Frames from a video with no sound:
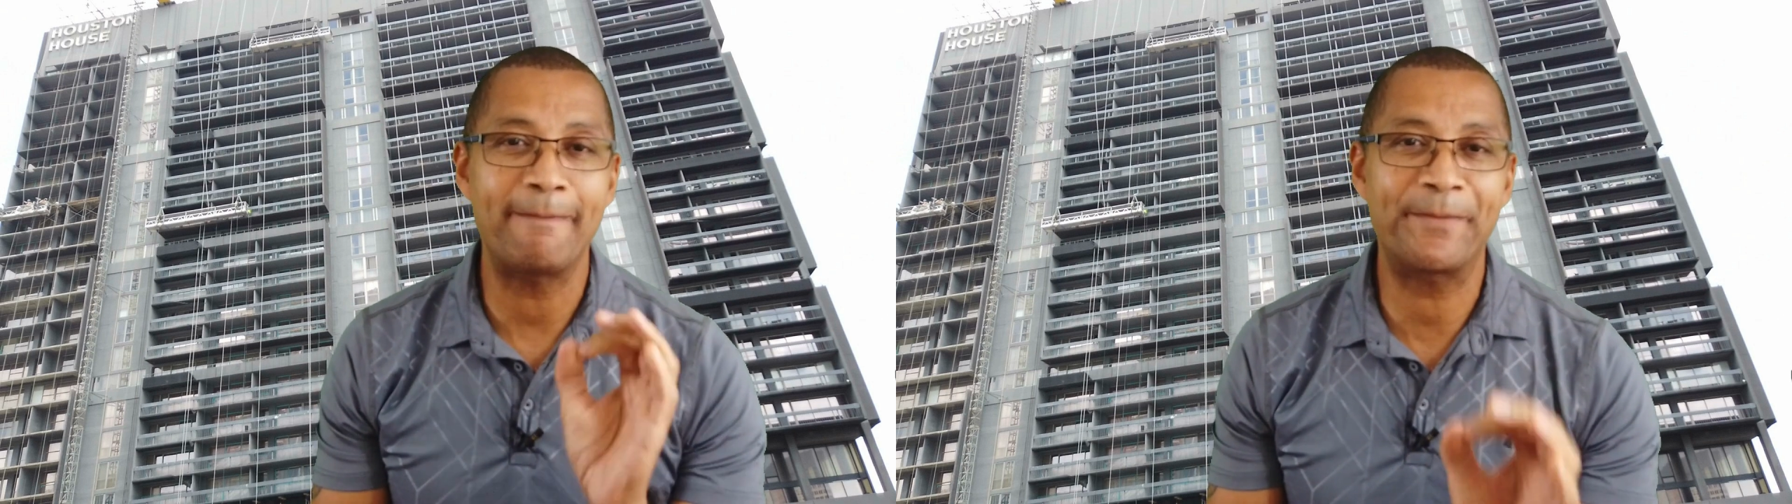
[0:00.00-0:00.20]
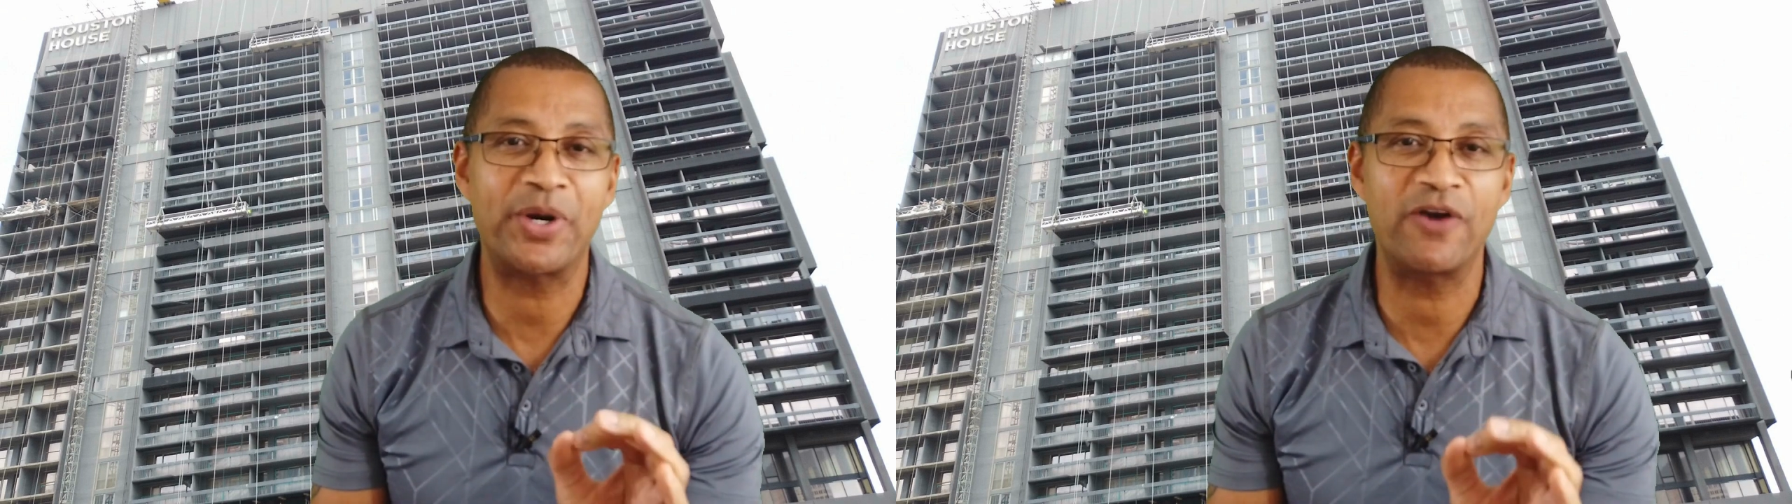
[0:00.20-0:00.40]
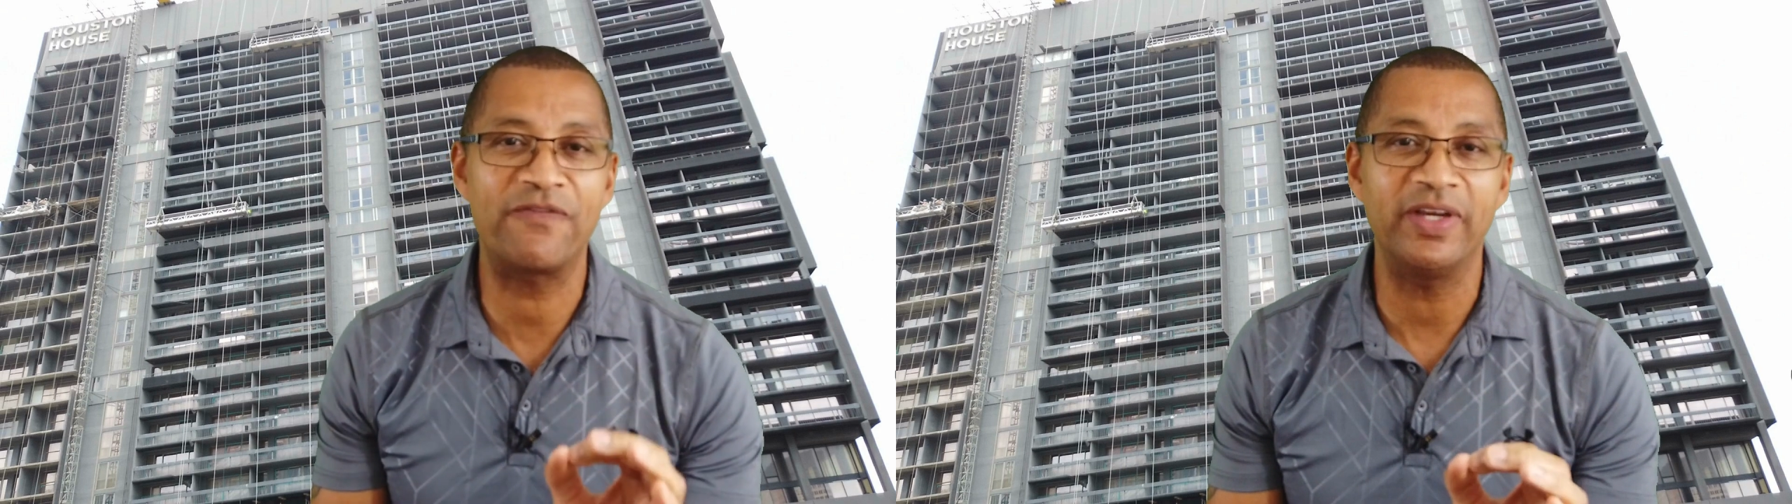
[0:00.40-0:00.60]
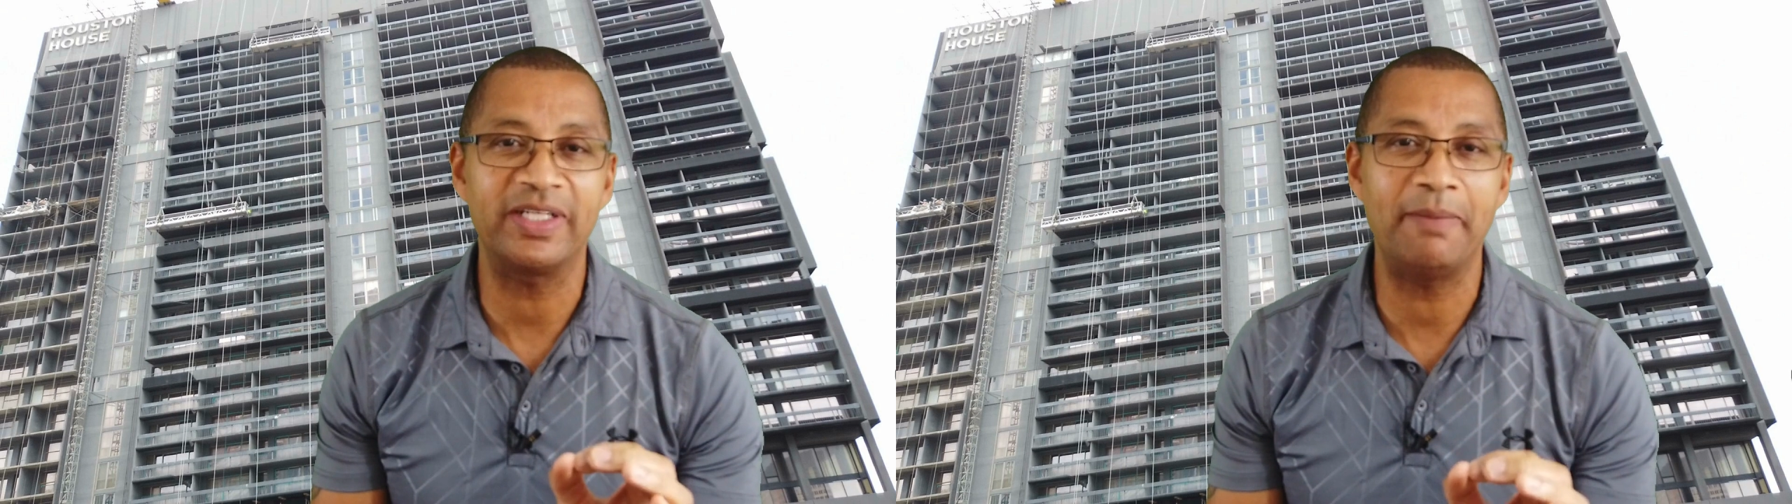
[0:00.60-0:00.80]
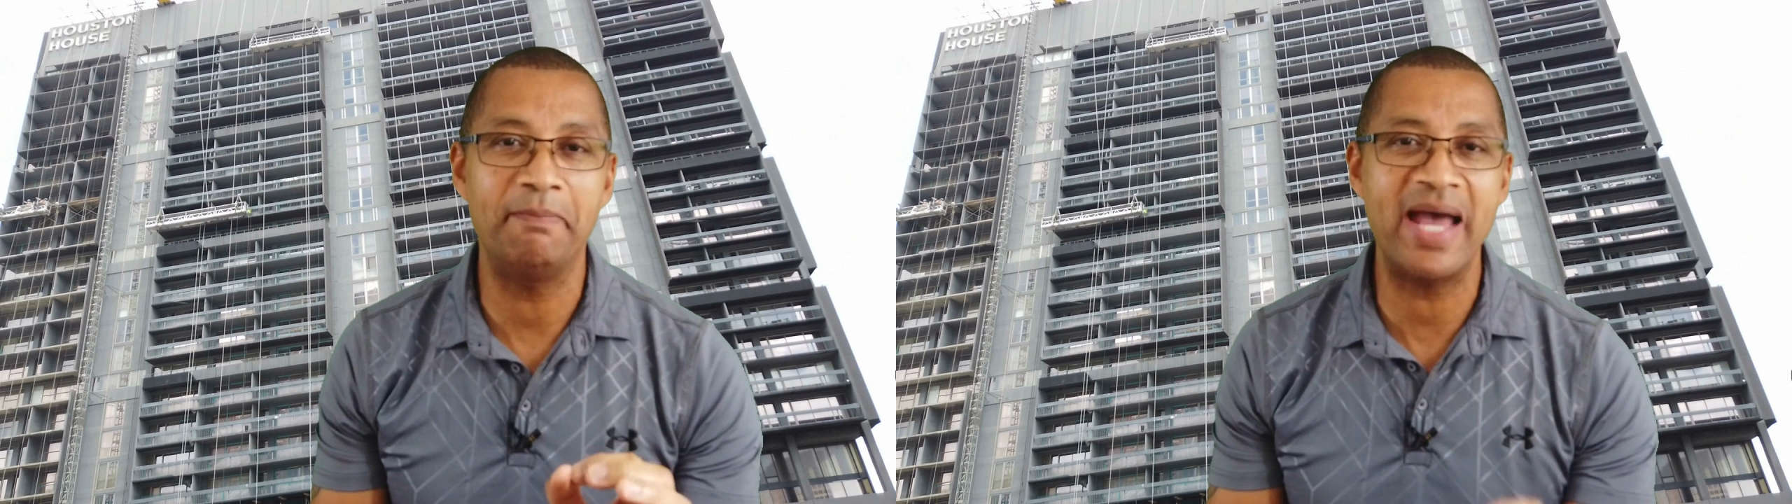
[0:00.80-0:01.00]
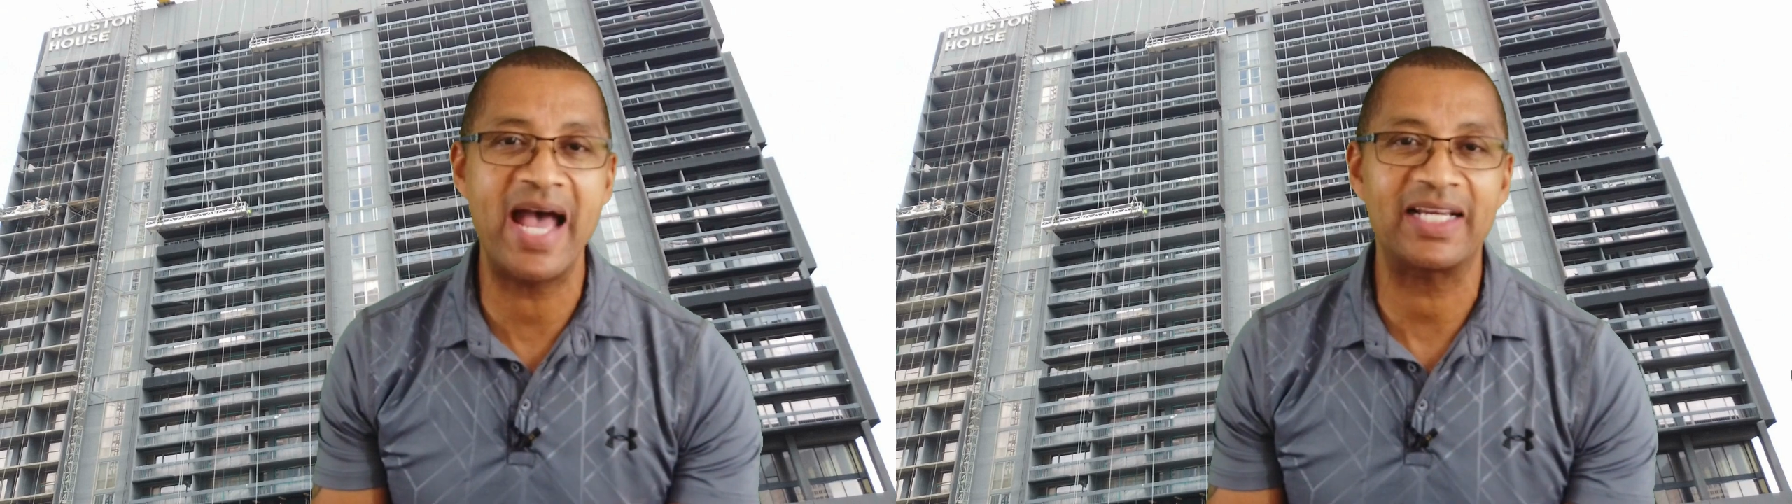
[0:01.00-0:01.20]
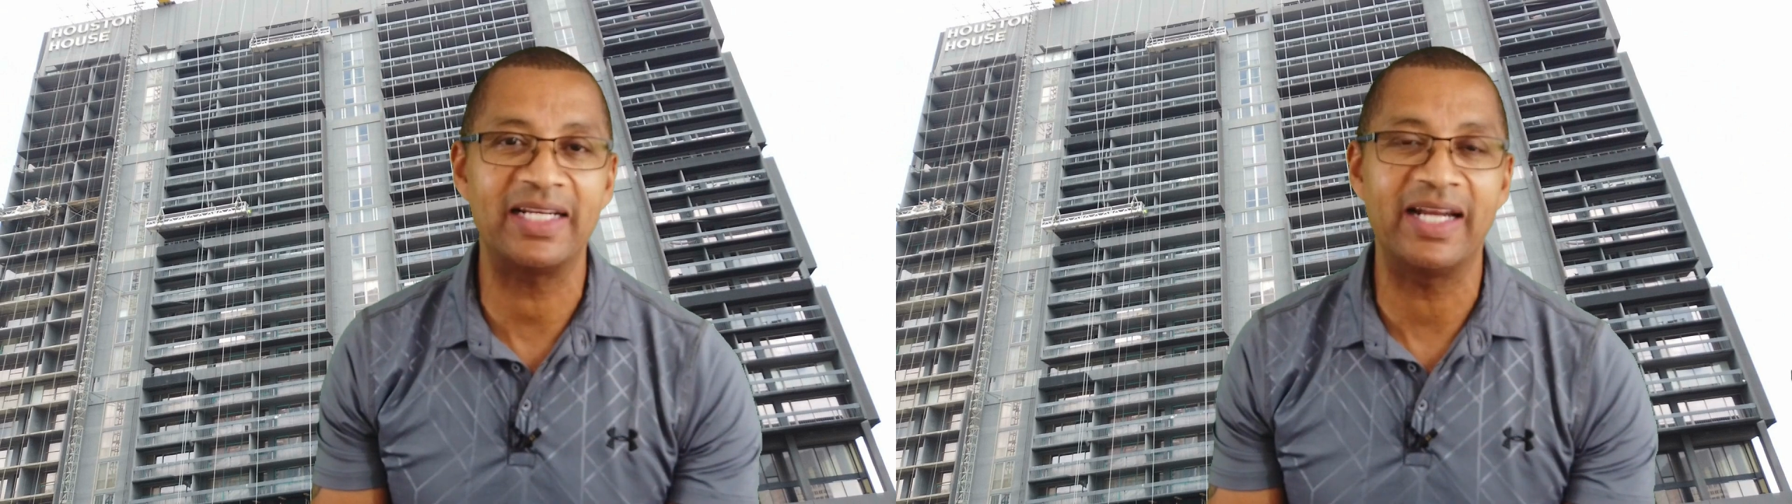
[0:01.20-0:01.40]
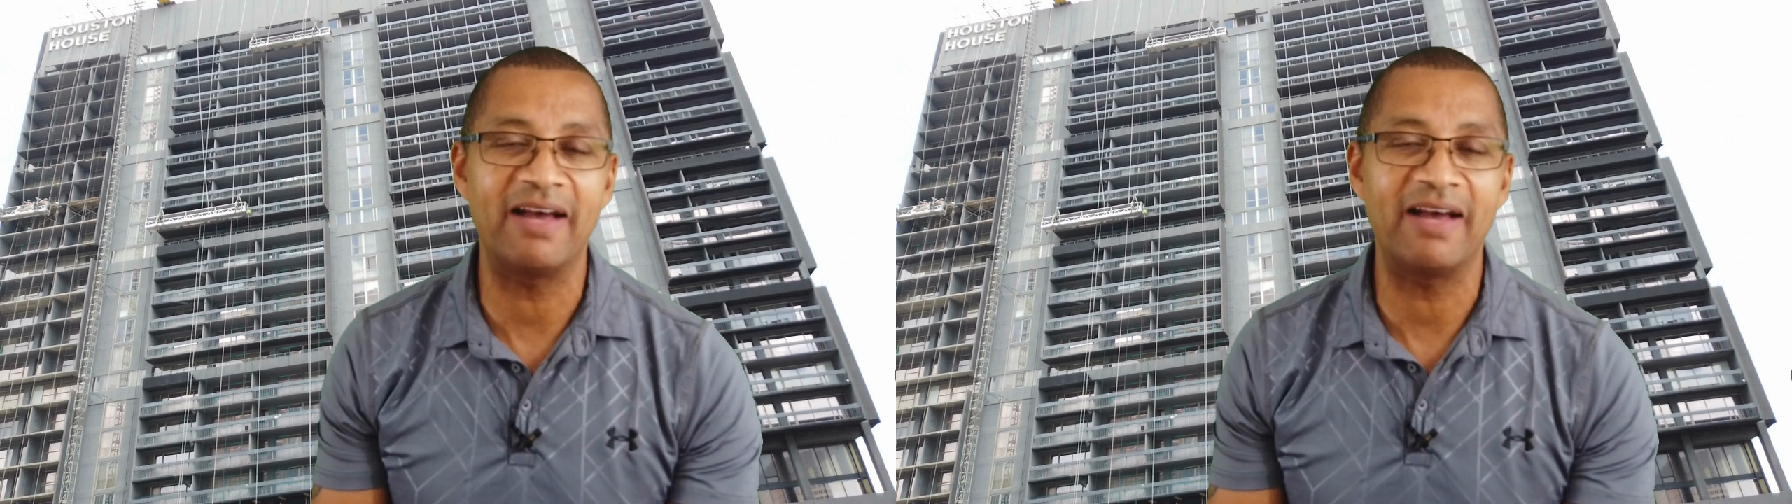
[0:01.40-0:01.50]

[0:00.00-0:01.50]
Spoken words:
perfect, immaculate.